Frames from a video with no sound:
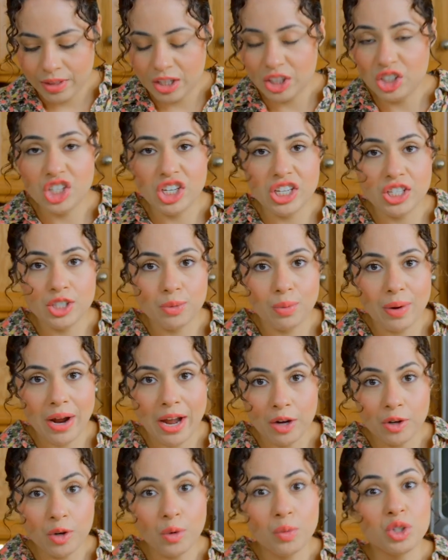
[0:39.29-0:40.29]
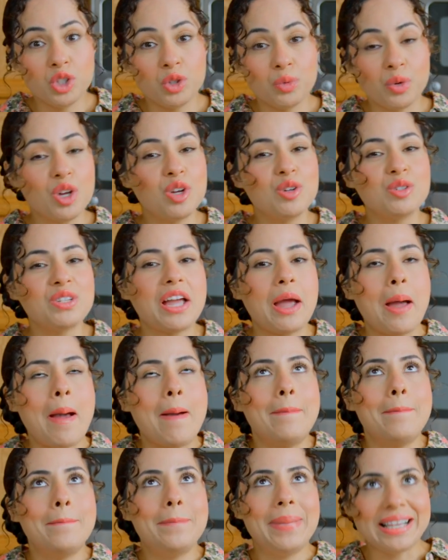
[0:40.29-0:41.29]
the cheese round, which we're using
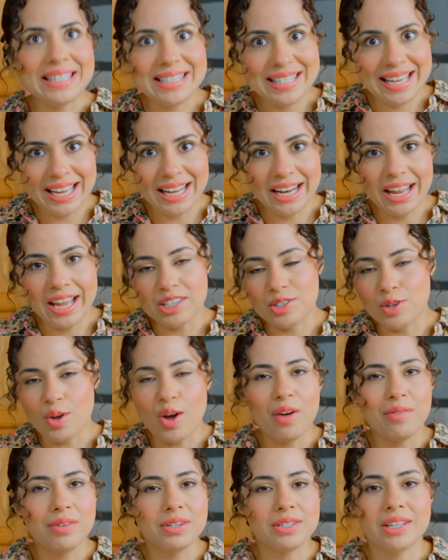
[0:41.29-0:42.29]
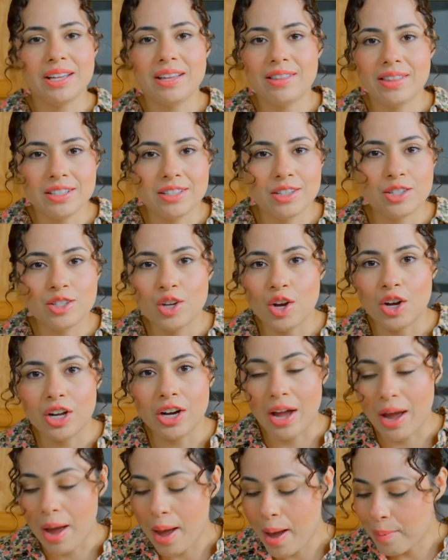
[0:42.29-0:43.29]
Mexican queso. Obviously, this is
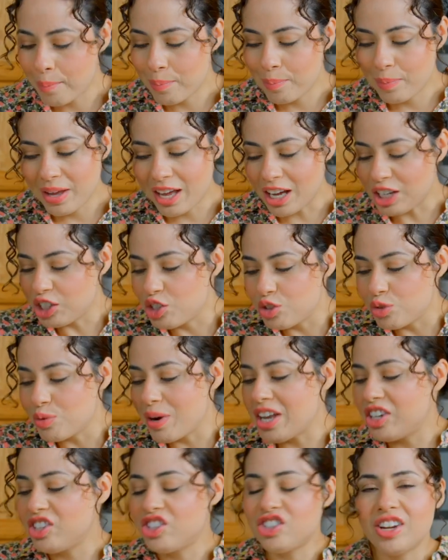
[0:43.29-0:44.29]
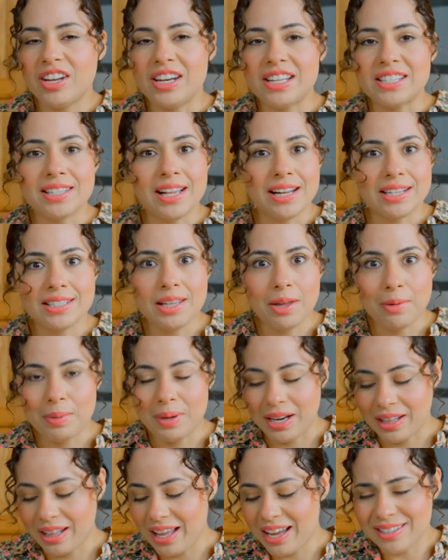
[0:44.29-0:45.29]
gonna get drenched in a salsa
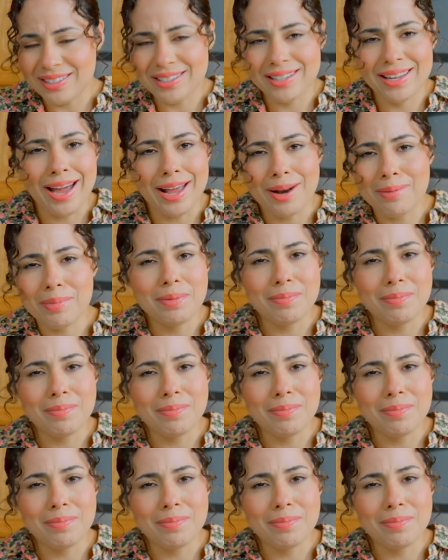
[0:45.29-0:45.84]
verde. It's gotta be